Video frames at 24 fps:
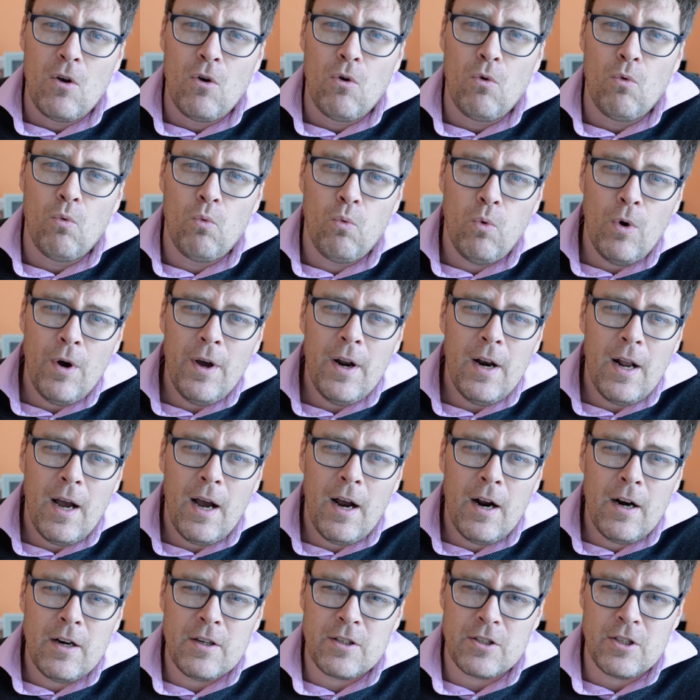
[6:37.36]
what
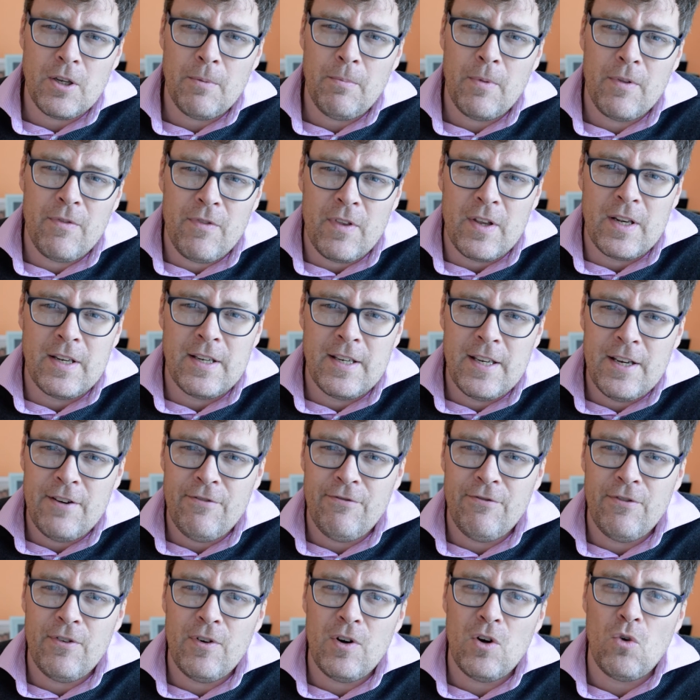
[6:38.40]
are some of the
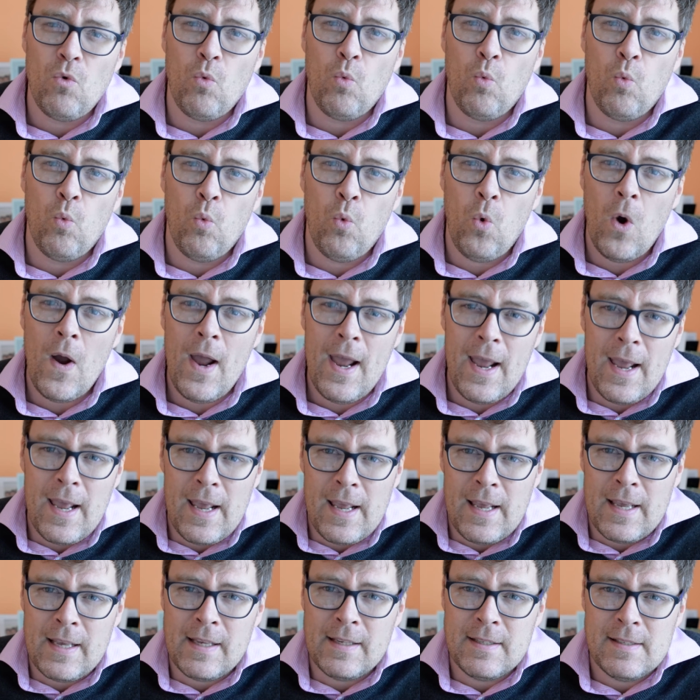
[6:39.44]
different
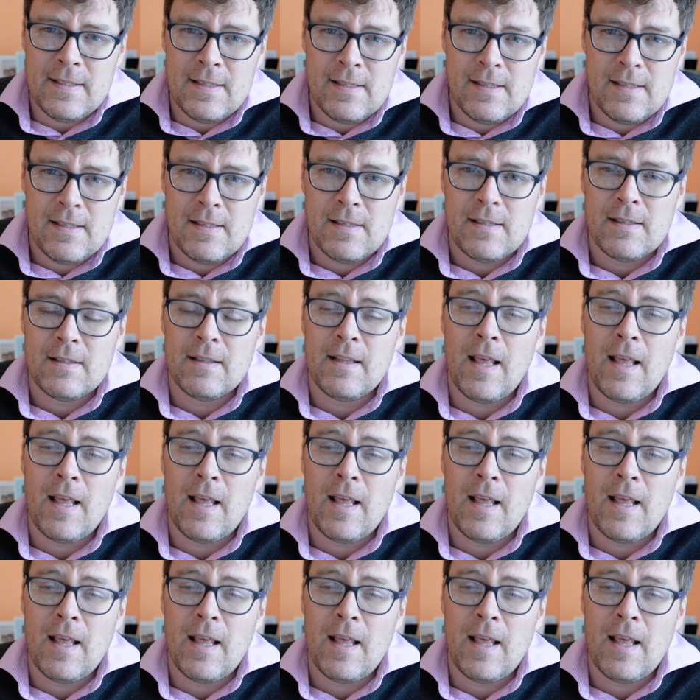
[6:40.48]
ways